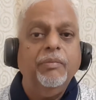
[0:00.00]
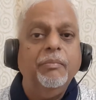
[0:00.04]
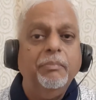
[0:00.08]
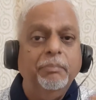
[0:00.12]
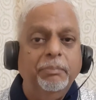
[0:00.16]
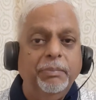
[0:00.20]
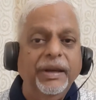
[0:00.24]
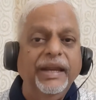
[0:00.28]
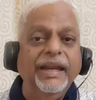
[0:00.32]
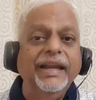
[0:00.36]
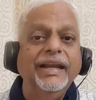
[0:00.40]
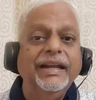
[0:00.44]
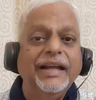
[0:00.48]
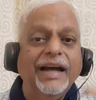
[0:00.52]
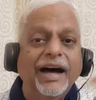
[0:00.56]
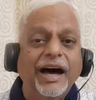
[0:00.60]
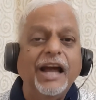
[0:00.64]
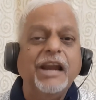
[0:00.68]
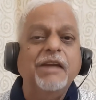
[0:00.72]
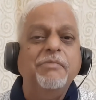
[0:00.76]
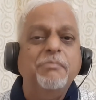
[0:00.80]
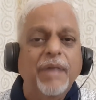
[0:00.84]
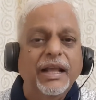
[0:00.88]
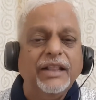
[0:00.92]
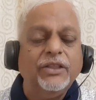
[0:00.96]
being
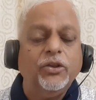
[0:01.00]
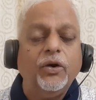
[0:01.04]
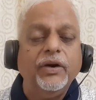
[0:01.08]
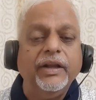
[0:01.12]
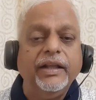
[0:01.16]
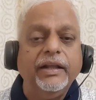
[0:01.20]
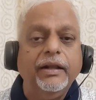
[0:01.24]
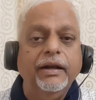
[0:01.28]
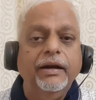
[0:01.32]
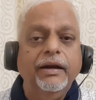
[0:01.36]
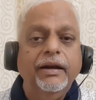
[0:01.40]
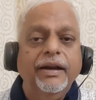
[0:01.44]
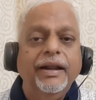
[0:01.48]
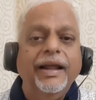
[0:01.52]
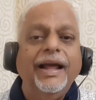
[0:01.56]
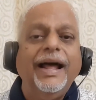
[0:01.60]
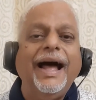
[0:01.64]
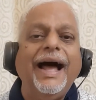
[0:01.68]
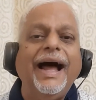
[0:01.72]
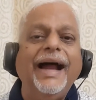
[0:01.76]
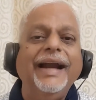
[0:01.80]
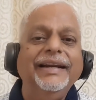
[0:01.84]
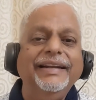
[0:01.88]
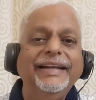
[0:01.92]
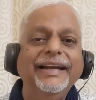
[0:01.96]
unmethodical
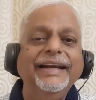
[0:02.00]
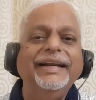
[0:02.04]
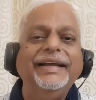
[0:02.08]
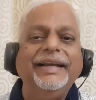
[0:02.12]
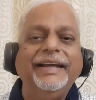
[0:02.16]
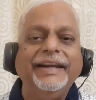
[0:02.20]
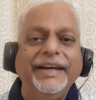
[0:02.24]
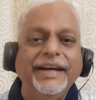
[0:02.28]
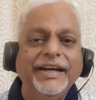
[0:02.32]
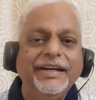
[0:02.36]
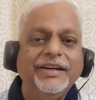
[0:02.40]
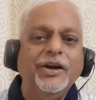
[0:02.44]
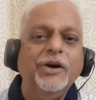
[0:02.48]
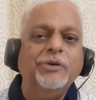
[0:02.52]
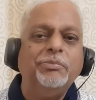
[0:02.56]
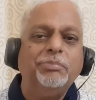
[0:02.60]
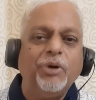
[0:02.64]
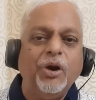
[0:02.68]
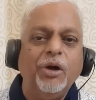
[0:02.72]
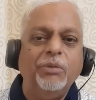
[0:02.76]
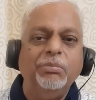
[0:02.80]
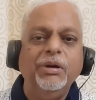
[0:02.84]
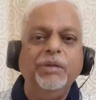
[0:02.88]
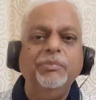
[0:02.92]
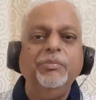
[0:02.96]
and then create a
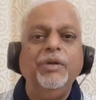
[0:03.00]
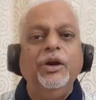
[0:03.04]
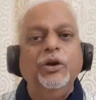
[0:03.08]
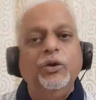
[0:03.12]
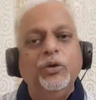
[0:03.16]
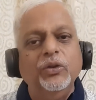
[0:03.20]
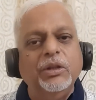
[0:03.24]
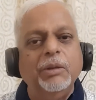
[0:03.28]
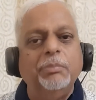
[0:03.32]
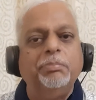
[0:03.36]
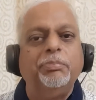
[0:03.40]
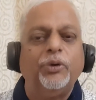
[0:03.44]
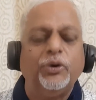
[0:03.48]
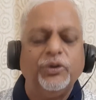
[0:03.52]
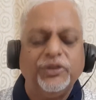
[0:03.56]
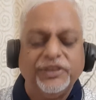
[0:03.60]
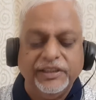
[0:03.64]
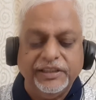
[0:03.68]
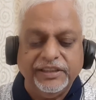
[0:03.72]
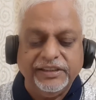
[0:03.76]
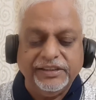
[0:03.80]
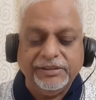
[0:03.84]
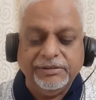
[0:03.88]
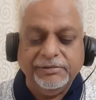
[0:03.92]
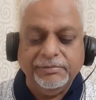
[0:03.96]
problem into the
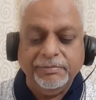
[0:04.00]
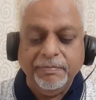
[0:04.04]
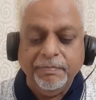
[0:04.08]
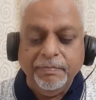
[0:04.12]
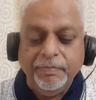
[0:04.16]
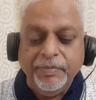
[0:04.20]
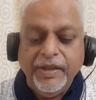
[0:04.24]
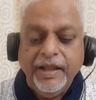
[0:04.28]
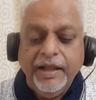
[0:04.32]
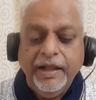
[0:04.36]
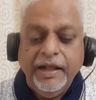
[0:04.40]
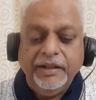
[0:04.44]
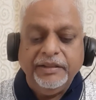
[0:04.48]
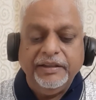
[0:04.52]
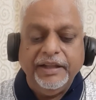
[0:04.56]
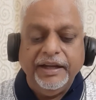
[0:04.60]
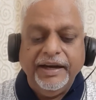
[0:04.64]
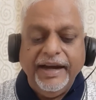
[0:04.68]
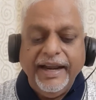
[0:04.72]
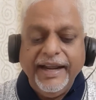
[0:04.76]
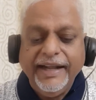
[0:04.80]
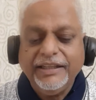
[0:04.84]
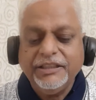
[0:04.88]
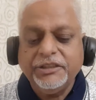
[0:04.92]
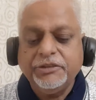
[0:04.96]
process. The
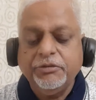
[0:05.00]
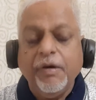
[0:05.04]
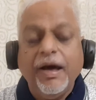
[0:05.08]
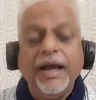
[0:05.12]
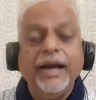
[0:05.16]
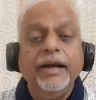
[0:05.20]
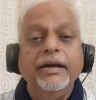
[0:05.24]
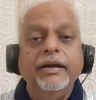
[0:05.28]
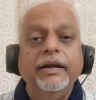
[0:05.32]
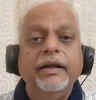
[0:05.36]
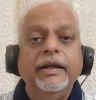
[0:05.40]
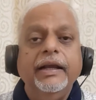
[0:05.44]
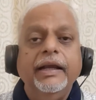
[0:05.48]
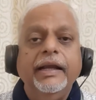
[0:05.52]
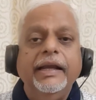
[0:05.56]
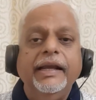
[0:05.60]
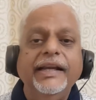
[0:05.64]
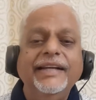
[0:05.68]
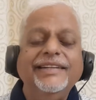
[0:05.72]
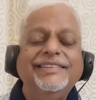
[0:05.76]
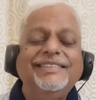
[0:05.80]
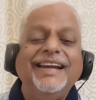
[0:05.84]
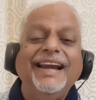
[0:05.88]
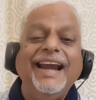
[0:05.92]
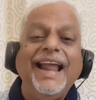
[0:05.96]
next one
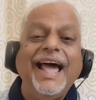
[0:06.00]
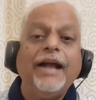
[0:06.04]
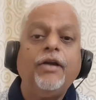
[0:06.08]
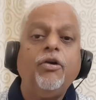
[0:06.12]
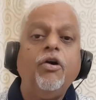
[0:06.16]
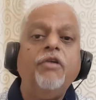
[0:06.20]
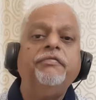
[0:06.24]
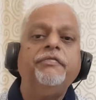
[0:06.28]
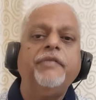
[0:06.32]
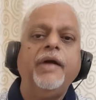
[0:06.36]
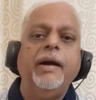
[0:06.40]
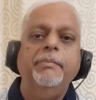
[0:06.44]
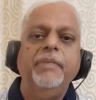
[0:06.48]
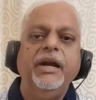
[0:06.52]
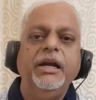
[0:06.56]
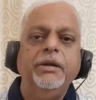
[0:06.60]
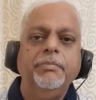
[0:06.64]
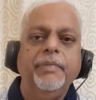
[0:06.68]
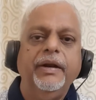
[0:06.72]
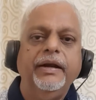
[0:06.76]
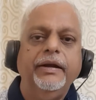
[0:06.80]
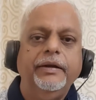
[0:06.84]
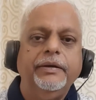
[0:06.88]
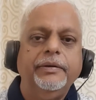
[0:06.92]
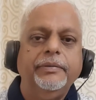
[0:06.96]
is lack of
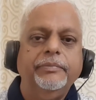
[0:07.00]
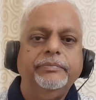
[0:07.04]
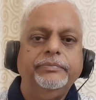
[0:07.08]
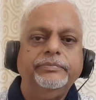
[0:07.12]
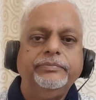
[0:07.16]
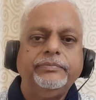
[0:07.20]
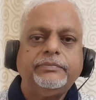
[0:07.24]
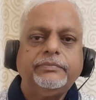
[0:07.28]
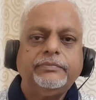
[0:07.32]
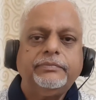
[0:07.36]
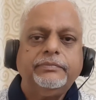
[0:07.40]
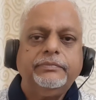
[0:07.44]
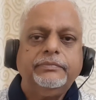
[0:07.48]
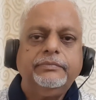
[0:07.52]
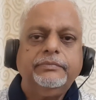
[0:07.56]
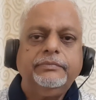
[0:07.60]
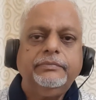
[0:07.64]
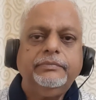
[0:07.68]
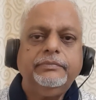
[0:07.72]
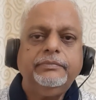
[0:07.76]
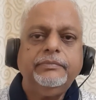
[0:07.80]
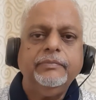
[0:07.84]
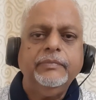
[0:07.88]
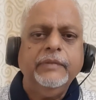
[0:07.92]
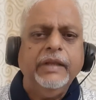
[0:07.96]
commitment.
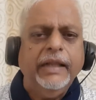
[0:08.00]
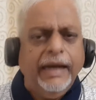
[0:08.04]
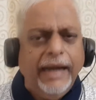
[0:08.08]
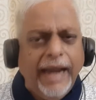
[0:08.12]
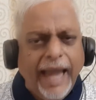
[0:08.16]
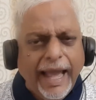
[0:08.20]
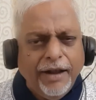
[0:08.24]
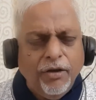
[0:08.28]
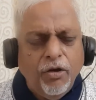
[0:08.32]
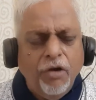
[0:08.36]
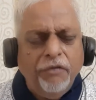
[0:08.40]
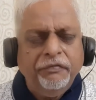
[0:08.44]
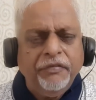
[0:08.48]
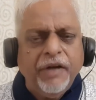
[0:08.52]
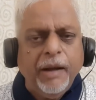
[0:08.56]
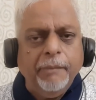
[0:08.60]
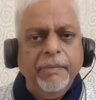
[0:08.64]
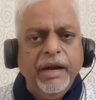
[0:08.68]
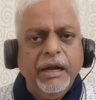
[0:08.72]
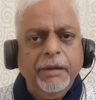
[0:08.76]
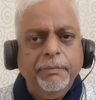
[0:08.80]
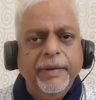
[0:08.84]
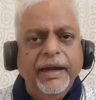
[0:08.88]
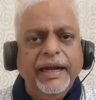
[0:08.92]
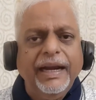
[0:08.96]
Lack of
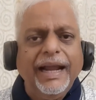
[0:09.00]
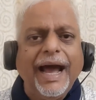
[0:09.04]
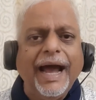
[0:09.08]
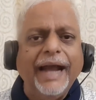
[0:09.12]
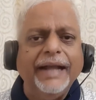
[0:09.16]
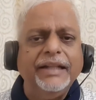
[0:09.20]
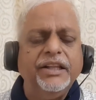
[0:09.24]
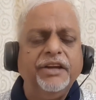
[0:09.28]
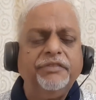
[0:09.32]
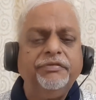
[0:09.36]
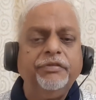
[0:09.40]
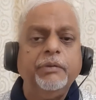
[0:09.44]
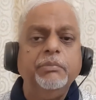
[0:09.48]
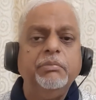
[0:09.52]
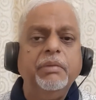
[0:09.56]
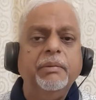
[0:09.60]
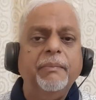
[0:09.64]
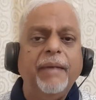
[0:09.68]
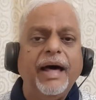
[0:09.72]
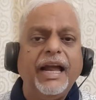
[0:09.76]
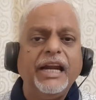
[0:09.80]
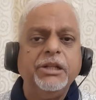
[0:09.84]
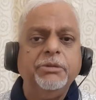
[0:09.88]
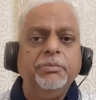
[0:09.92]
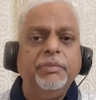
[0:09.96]
commitment either from the
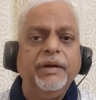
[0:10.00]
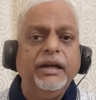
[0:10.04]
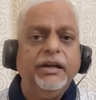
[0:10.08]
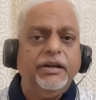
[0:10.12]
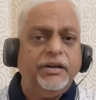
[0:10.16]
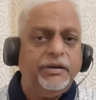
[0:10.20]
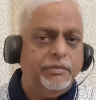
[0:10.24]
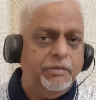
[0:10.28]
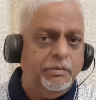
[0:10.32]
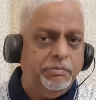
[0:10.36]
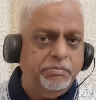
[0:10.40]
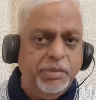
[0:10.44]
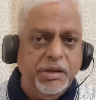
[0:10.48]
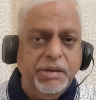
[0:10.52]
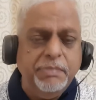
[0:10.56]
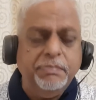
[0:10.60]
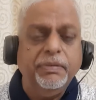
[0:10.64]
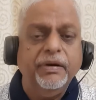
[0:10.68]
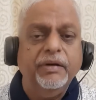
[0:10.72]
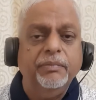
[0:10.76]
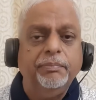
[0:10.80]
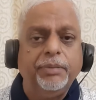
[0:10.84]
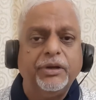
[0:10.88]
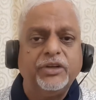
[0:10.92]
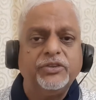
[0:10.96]
management people,
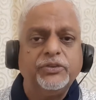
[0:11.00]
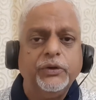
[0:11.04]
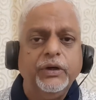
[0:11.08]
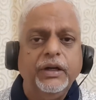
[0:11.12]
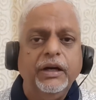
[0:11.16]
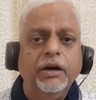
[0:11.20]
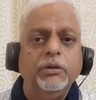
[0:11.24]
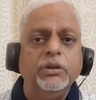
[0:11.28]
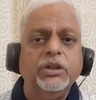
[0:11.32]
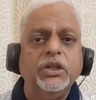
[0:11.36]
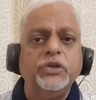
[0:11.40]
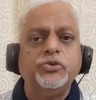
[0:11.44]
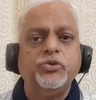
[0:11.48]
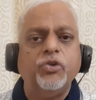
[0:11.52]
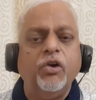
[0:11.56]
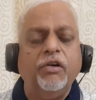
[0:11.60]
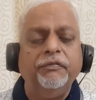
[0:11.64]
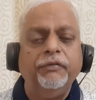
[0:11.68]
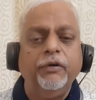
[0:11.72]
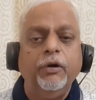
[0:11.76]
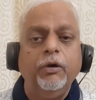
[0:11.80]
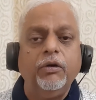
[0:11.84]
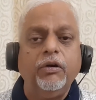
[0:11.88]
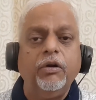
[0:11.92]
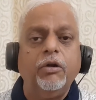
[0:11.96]
personnel on the shop
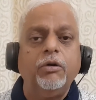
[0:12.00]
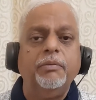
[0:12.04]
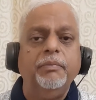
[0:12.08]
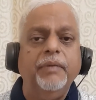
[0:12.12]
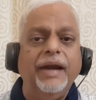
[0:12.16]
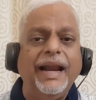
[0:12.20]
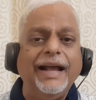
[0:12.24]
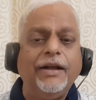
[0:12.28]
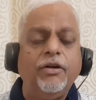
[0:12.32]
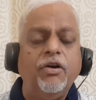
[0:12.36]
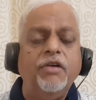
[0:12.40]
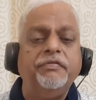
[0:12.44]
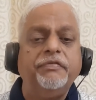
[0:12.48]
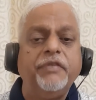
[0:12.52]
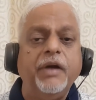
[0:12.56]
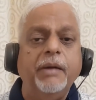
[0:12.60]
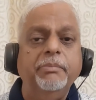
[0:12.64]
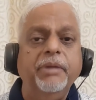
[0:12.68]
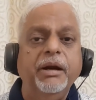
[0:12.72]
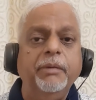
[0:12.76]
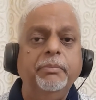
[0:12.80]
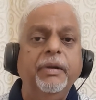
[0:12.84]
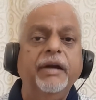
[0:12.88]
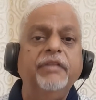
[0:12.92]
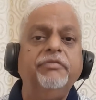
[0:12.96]
floor, or lack of
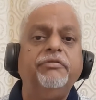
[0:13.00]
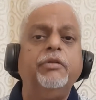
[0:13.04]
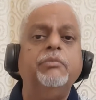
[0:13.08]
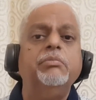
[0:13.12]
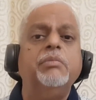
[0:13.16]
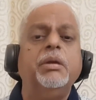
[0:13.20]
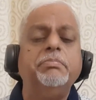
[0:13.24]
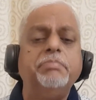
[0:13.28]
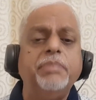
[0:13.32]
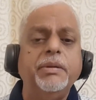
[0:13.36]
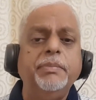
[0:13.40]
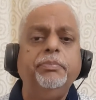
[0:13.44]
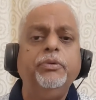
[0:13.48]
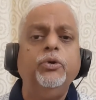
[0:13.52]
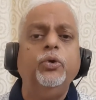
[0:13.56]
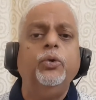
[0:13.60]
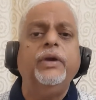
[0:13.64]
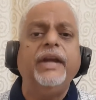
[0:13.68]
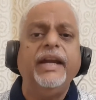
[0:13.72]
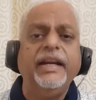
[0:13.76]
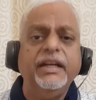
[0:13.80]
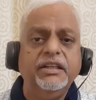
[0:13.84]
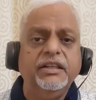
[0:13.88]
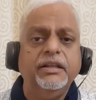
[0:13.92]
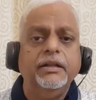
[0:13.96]
commitment from the people
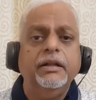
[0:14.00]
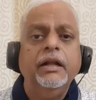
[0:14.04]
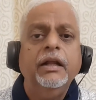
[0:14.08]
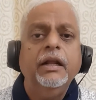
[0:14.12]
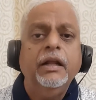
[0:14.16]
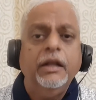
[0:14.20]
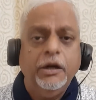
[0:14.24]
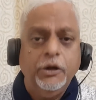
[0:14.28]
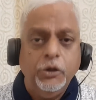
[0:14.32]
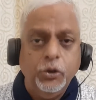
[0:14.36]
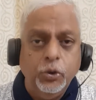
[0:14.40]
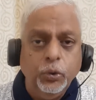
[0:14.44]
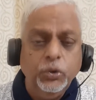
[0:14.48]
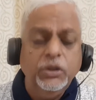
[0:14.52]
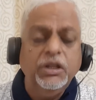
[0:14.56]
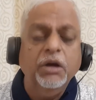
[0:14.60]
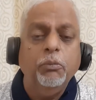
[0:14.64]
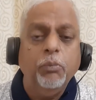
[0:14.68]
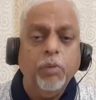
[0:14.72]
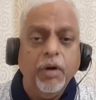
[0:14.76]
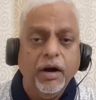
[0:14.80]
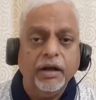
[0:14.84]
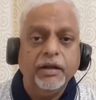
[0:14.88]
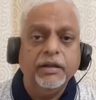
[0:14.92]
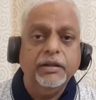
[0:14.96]
who do the
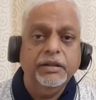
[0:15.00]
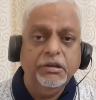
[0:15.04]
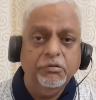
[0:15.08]
work, the